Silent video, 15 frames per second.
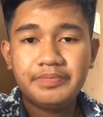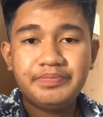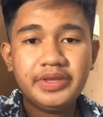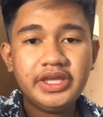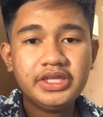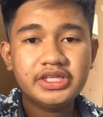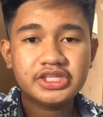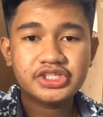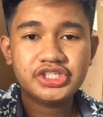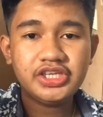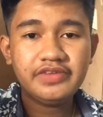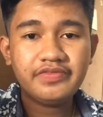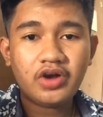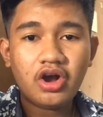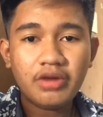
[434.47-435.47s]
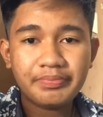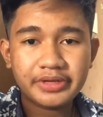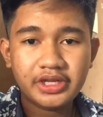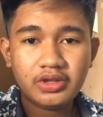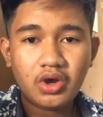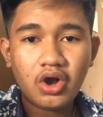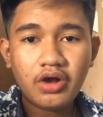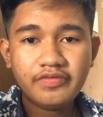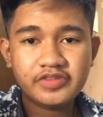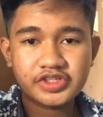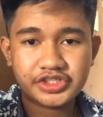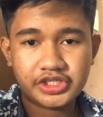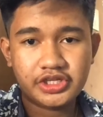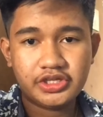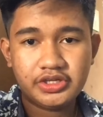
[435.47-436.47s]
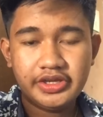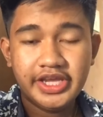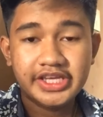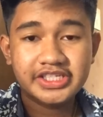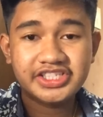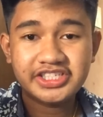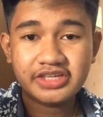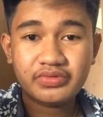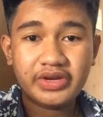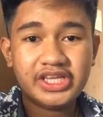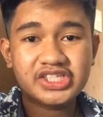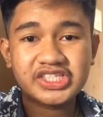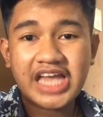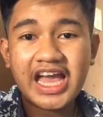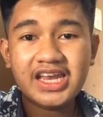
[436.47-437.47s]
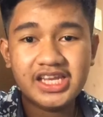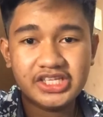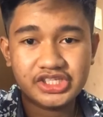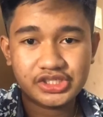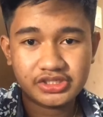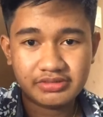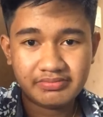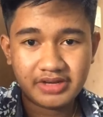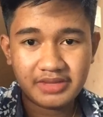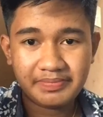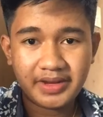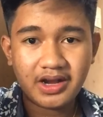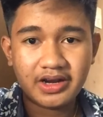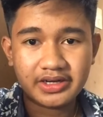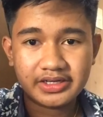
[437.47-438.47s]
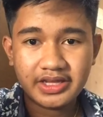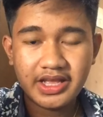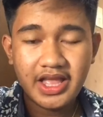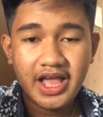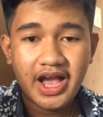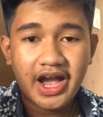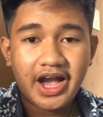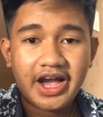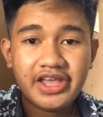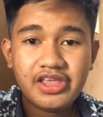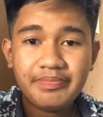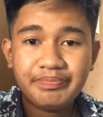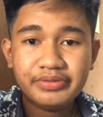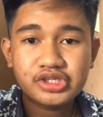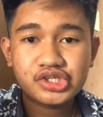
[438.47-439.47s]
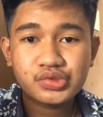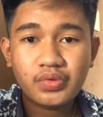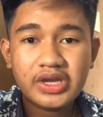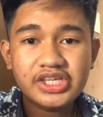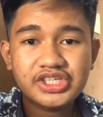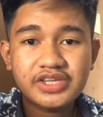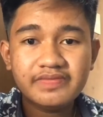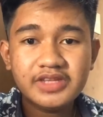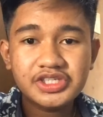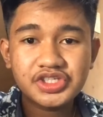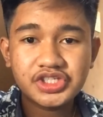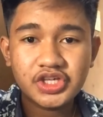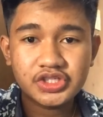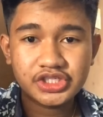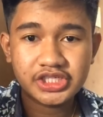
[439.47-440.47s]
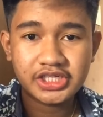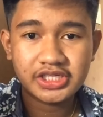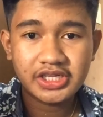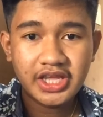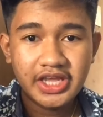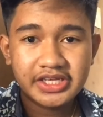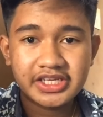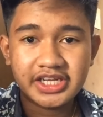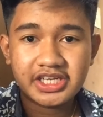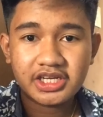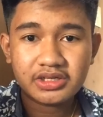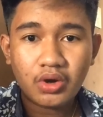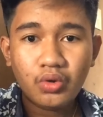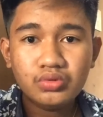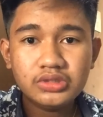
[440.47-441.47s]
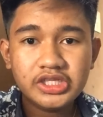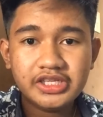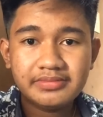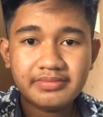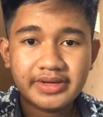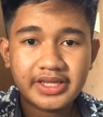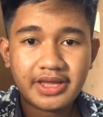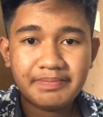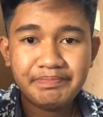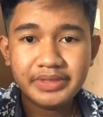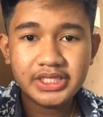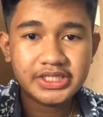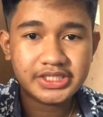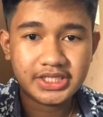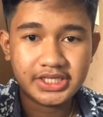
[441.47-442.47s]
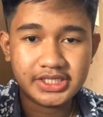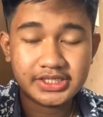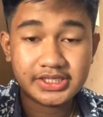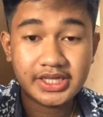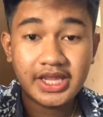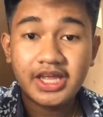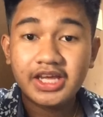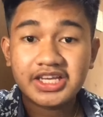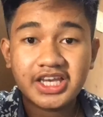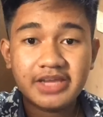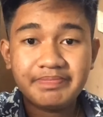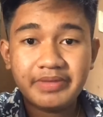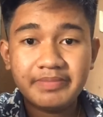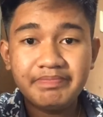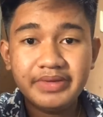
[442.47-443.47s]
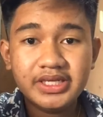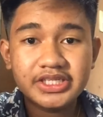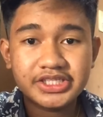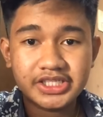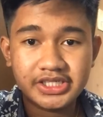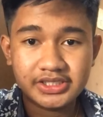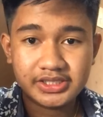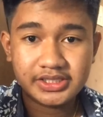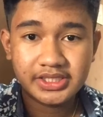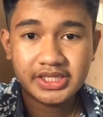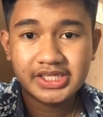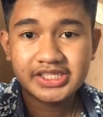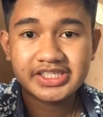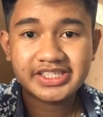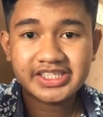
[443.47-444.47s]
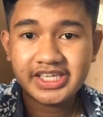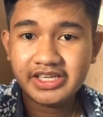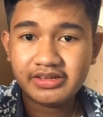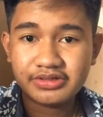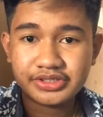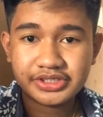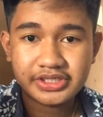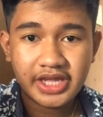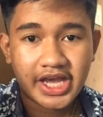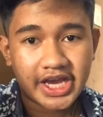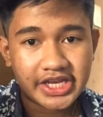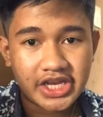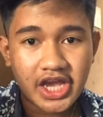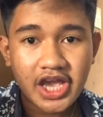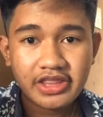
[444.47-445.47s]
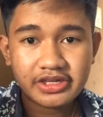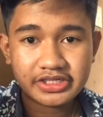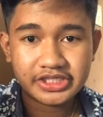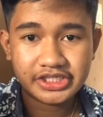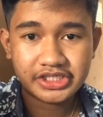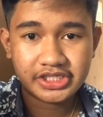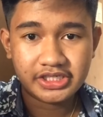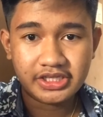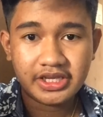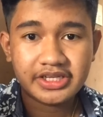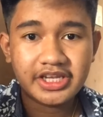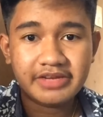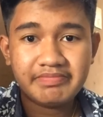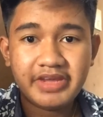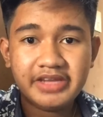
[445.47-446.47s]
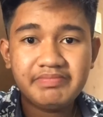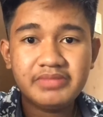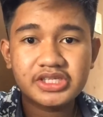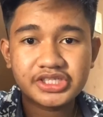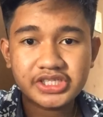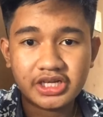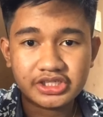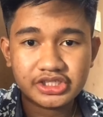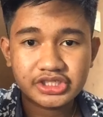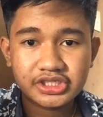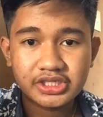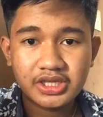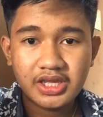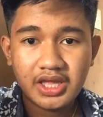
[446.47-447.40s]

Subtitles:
Being the chief operating officer is a great challenge on my part. I am persuasively certain that not only in my abilities, capabilities, skills, and energy that made me such,